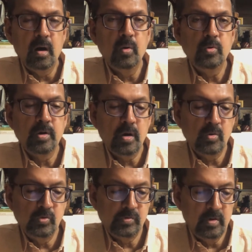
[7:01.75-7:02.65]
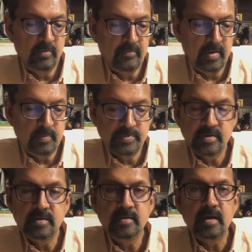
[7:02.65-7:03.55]
outhouse draped
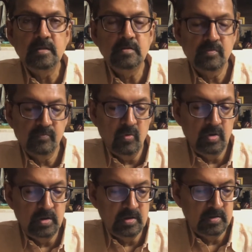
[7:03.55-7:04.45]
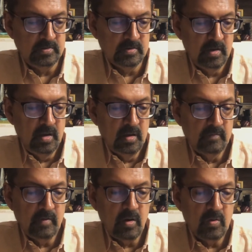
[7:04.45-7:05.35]
in dense foliage.
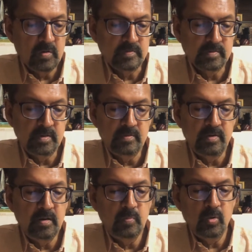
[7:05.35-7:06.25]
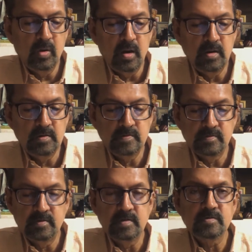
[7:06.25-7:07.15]
Flowers in rainbow
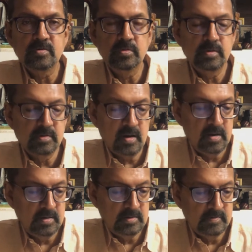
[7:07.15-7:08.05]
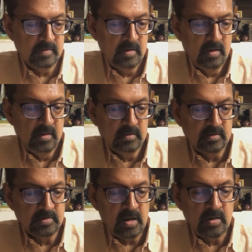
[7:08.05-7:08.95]
colors rest on the tiles. The
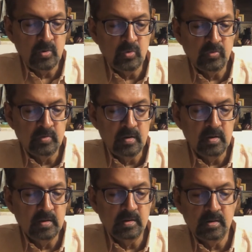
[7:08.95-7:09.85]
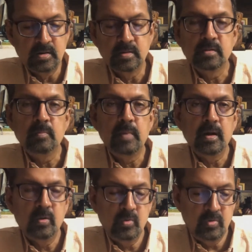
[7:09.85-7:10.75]
shadows lurk under the
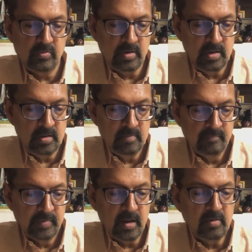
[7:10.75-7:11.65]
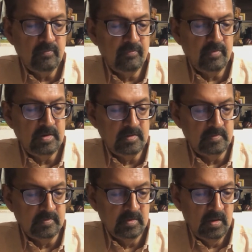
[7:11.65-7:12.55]
mango tree and
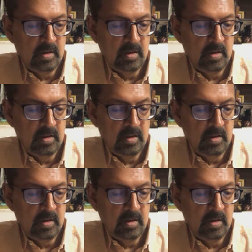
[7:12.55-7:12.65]
freeze.